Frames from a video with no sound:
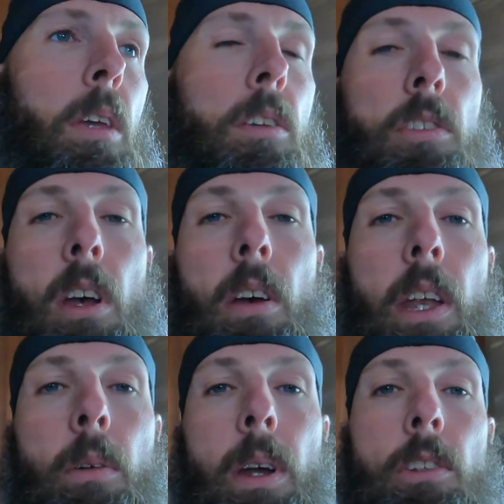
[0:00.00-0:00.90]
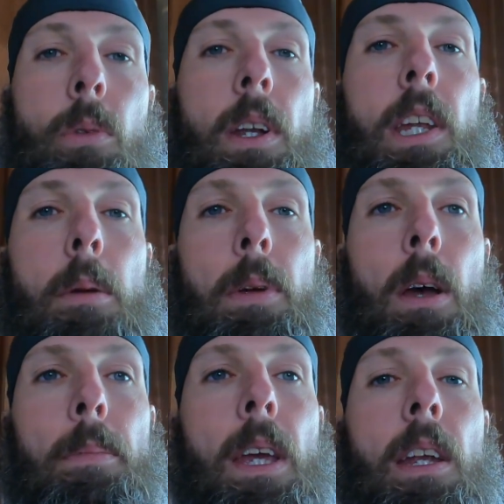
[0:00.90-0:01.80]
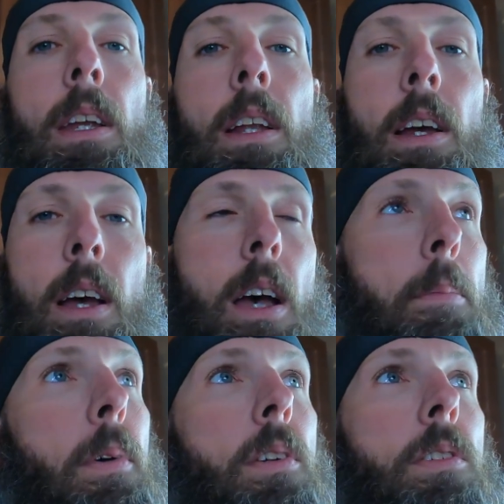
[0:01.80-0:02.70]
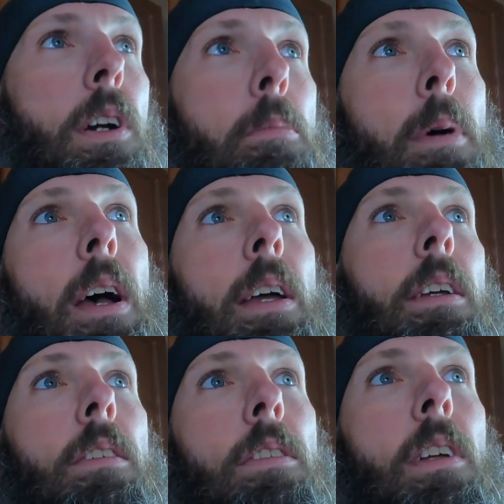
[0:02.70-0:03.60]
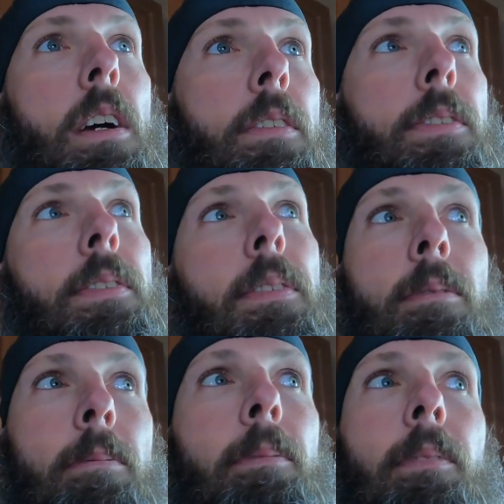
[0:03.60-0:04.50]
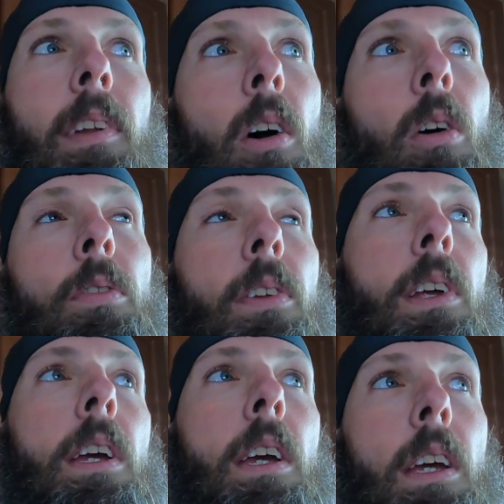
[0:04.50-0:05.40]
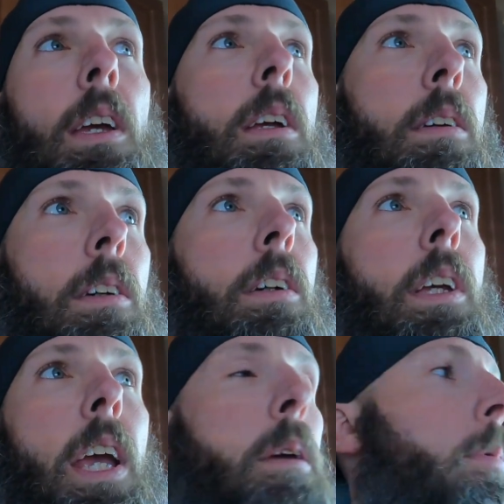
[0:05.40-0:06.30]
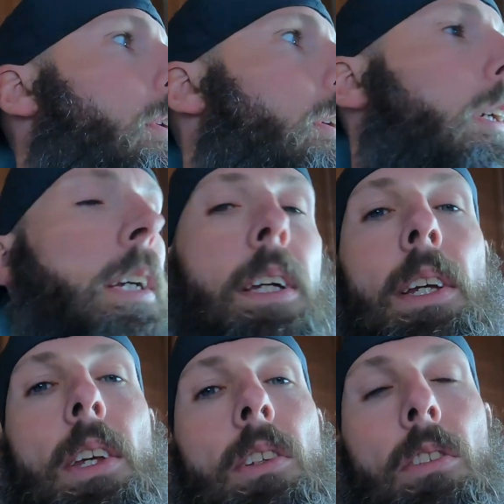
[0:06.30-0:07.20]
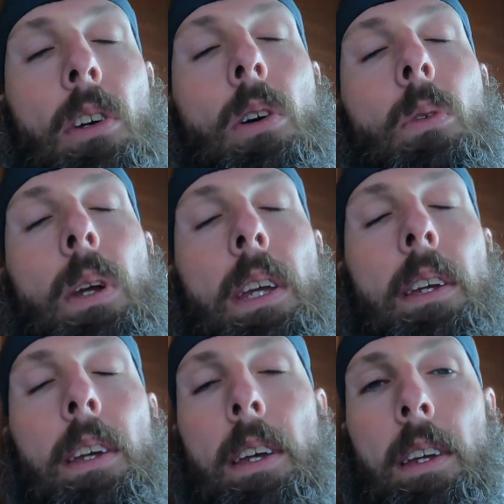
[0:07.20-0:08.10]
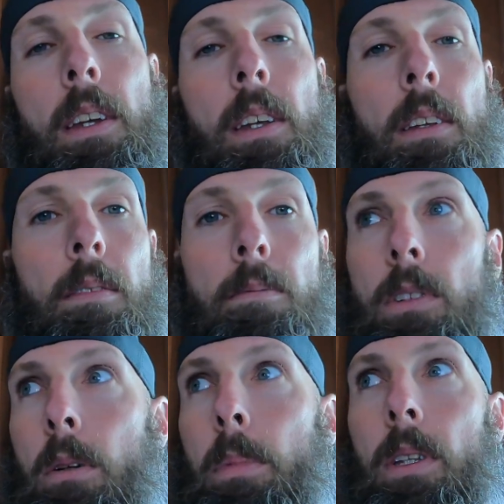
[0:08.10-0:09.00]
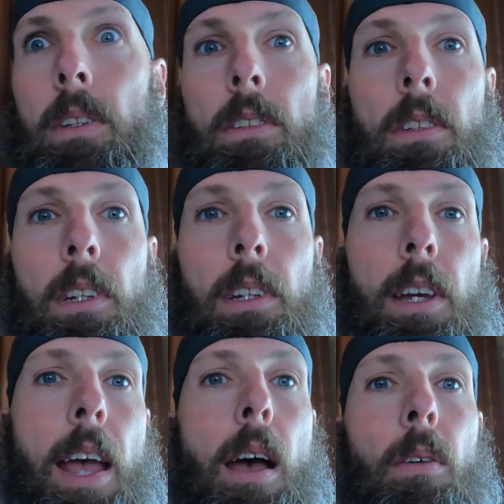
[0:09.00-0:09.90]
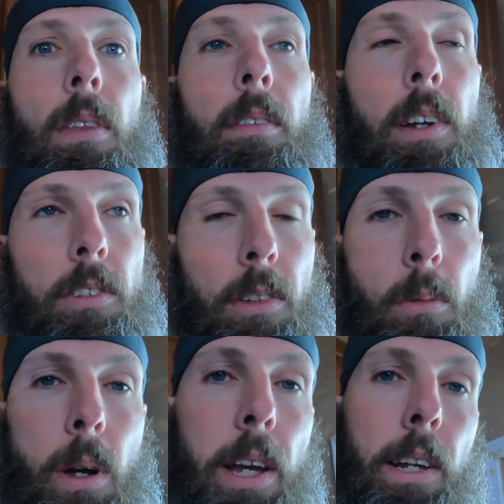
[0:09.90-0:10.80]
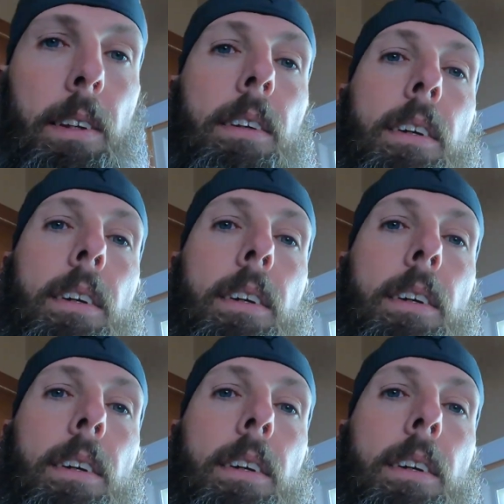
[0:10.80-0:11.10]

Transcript: So anyway, just wanted to keep you updated. I'm going to start buying stuff hopefully early April so we can start building this thing out the rest of the way.